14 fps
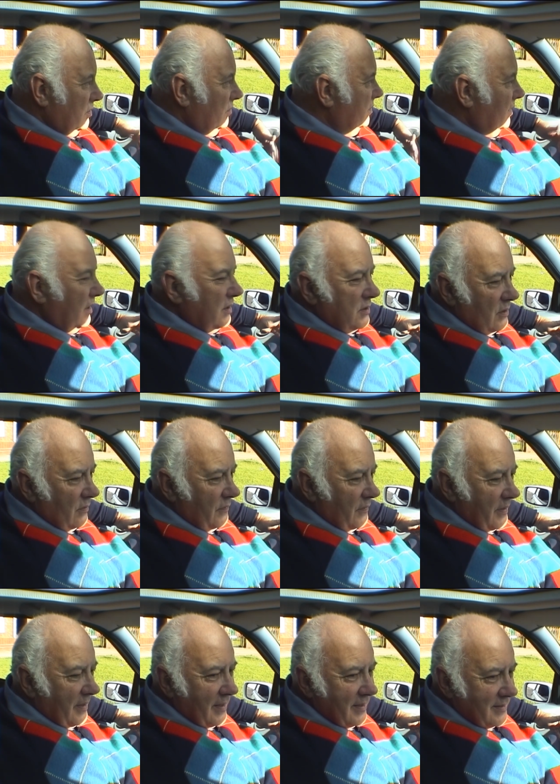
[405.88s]
not natural for
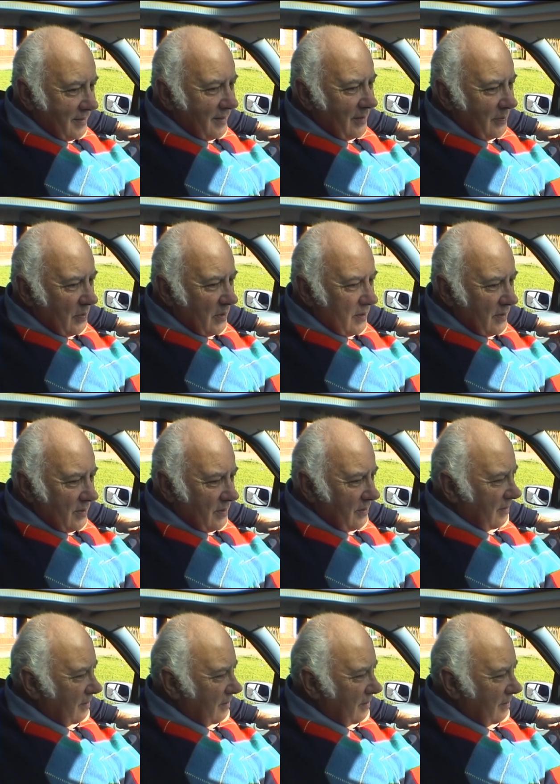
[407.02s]
that to happen, you know.